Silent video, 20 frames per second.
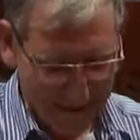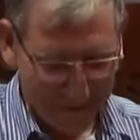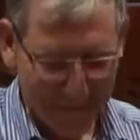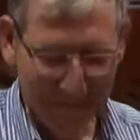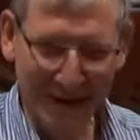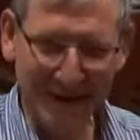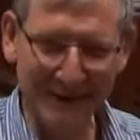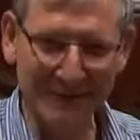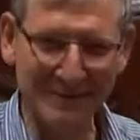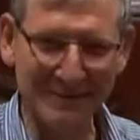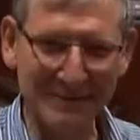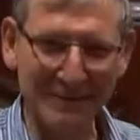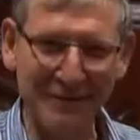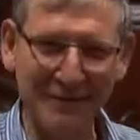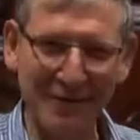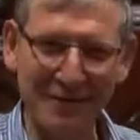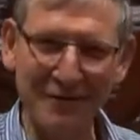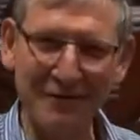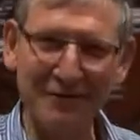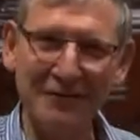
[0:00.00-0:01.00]
But it was
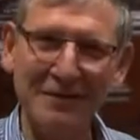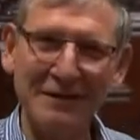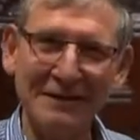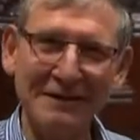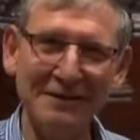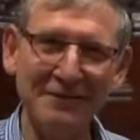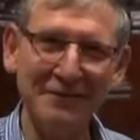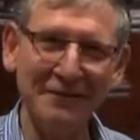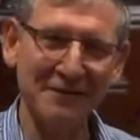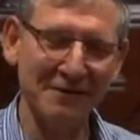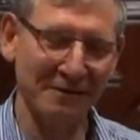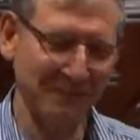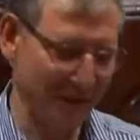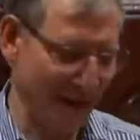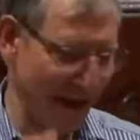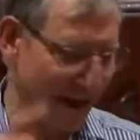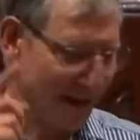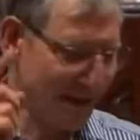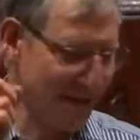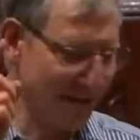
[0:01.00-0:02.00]
very, very difficult. We
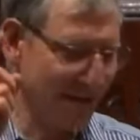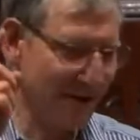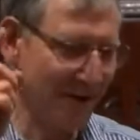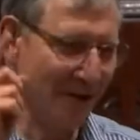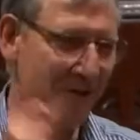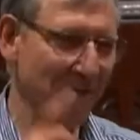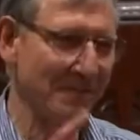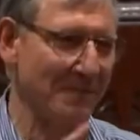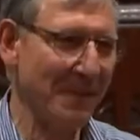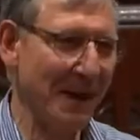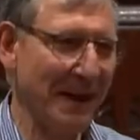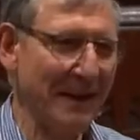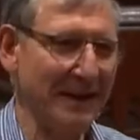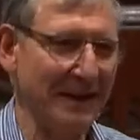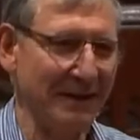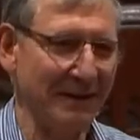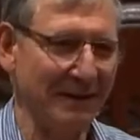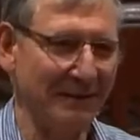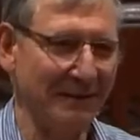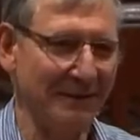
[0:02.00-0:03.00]
had no
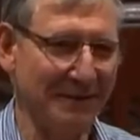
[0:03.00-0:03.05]
money.